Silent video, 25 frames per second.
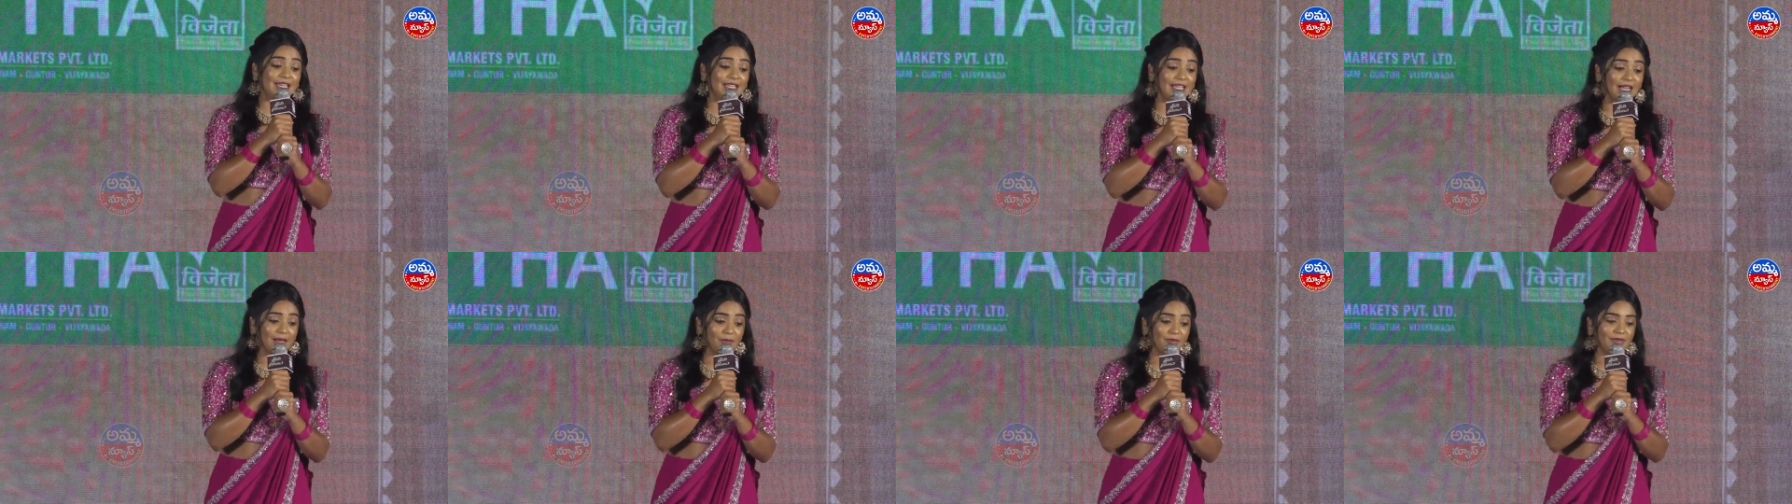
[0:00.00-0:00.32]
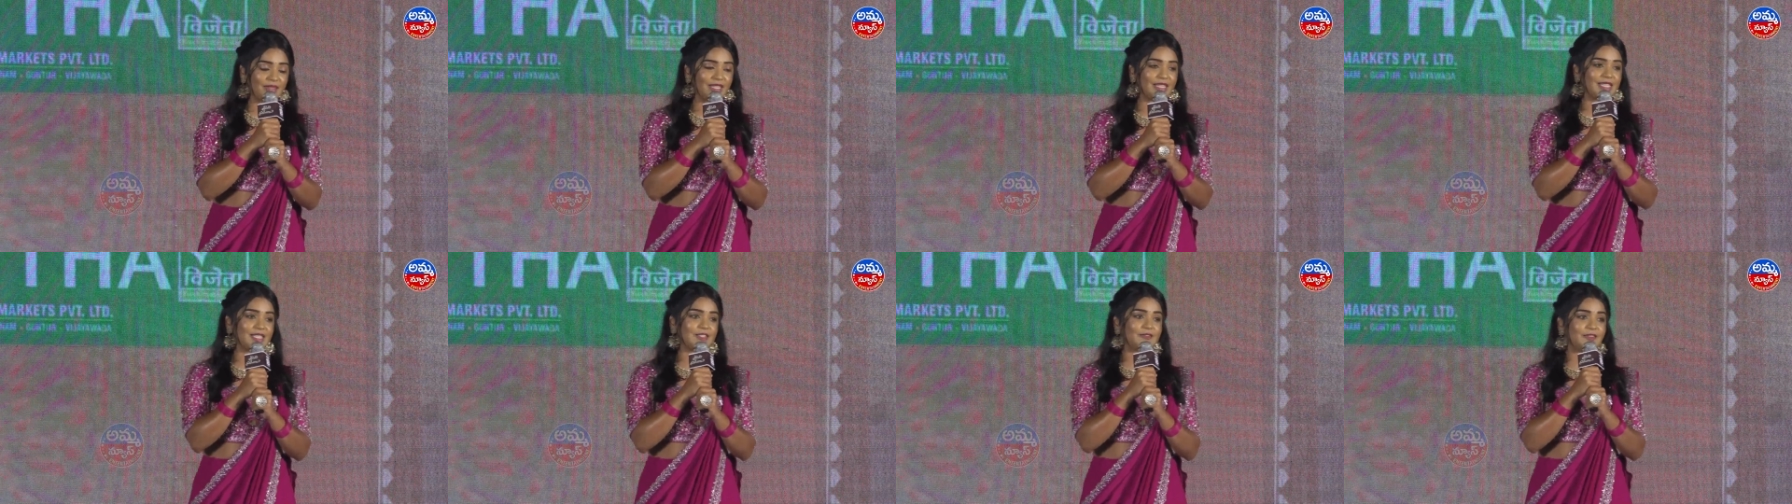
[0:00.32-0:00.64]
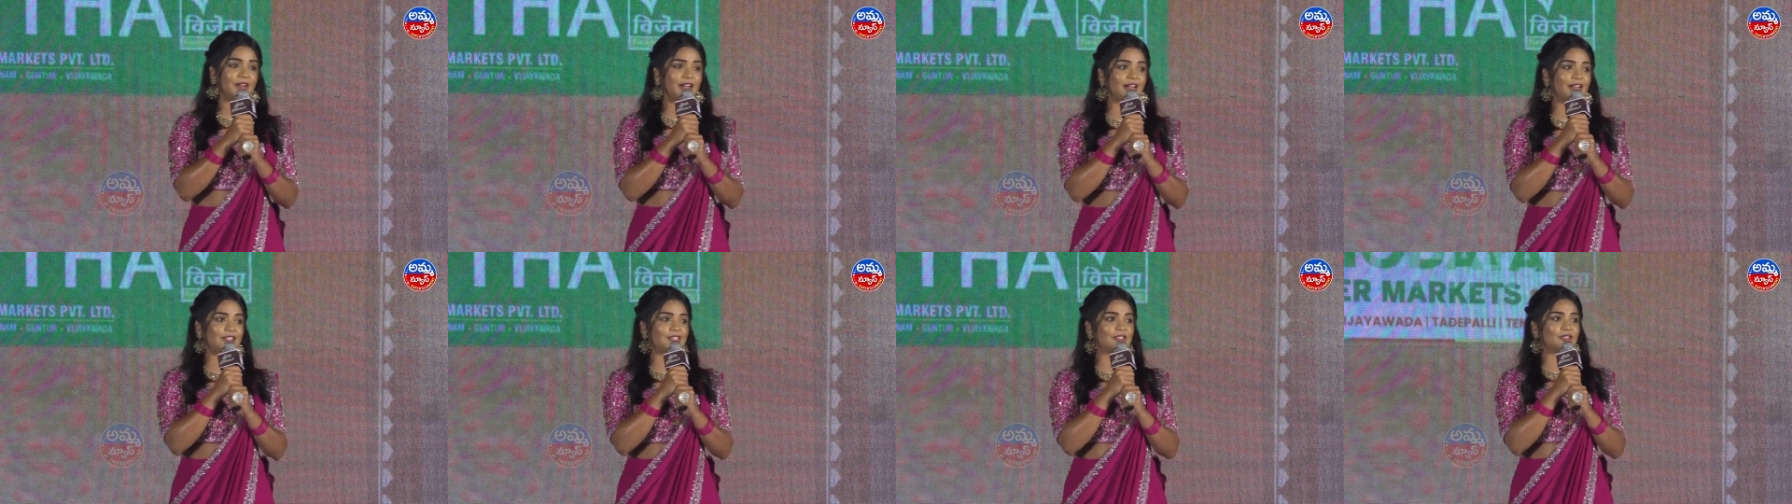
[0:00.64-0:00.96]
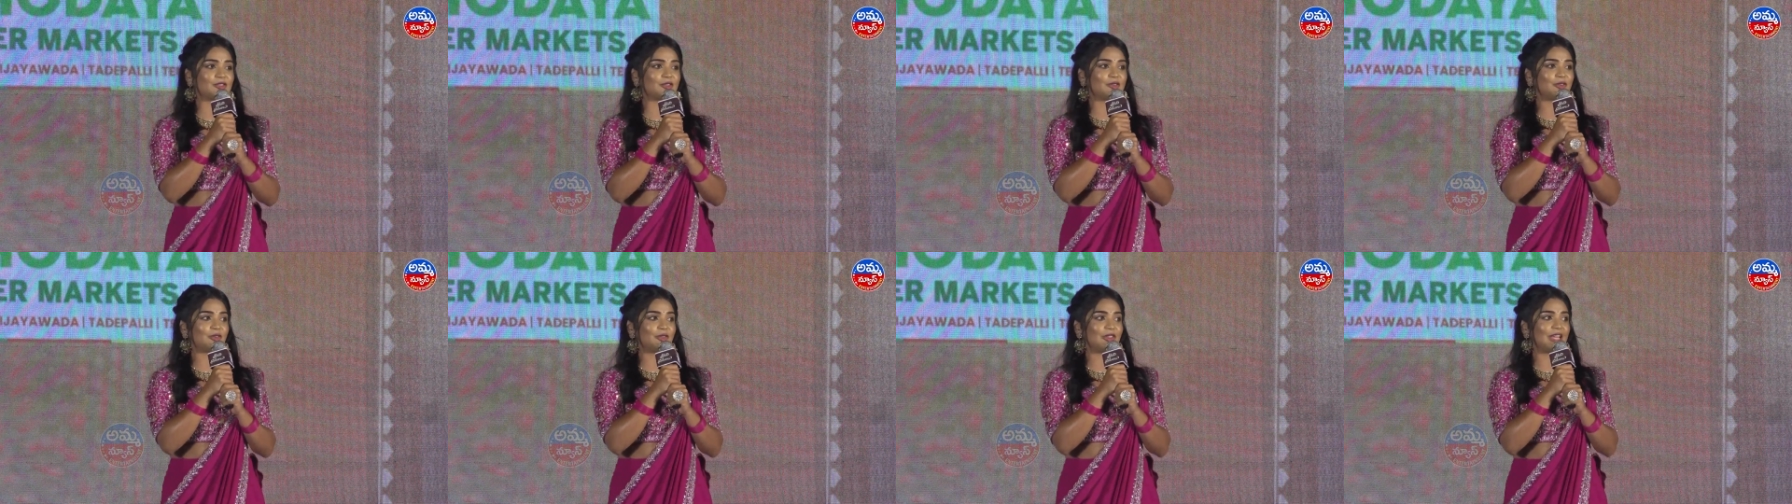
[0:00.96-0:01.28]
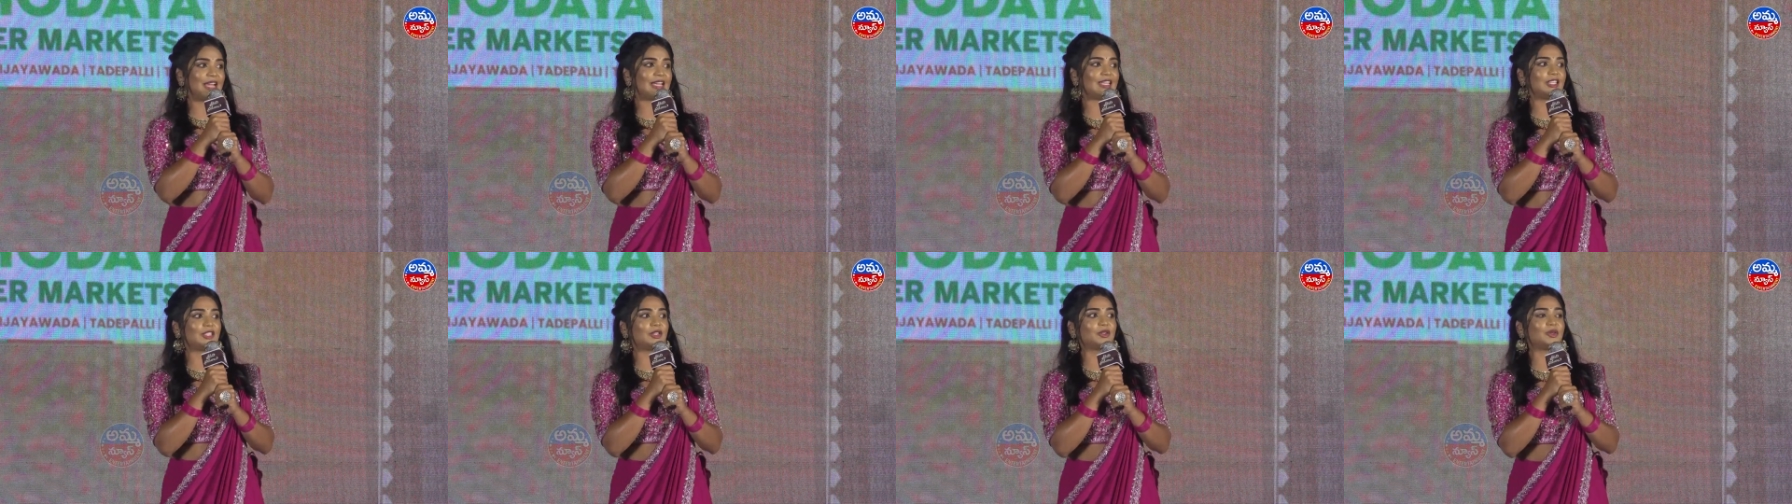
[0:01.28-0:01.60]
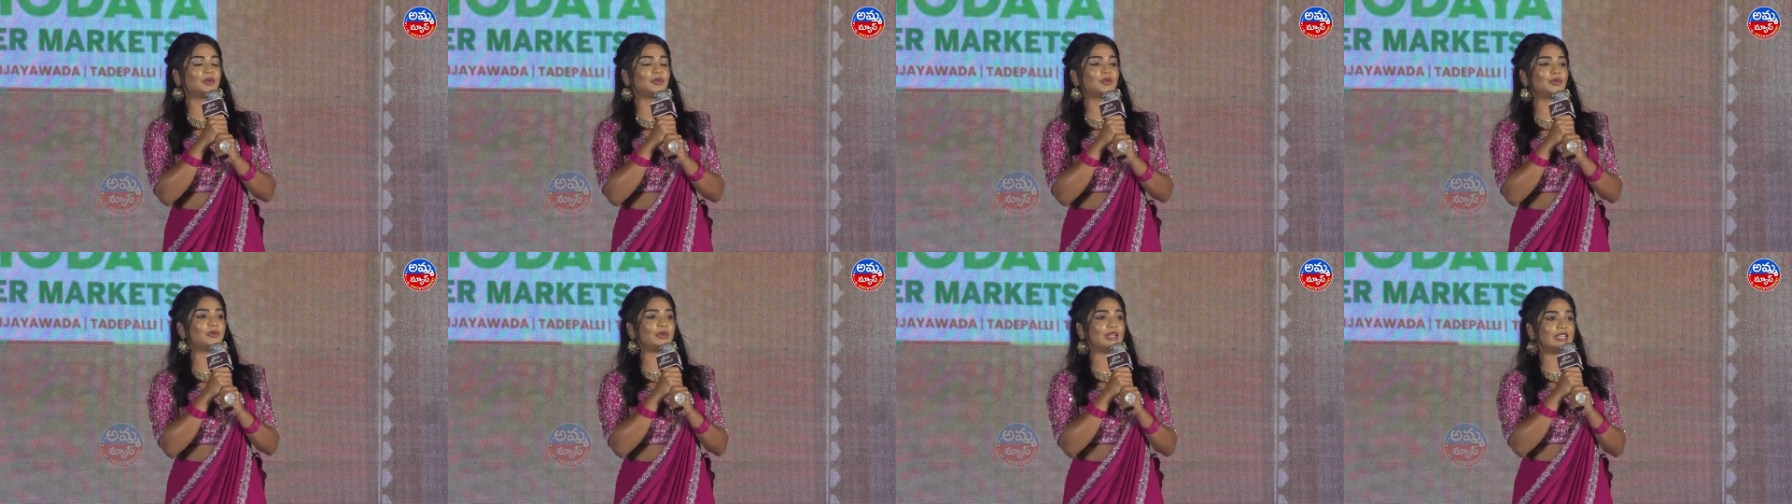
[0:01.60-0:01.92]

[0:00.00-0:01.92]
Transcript: come this far. So thank you.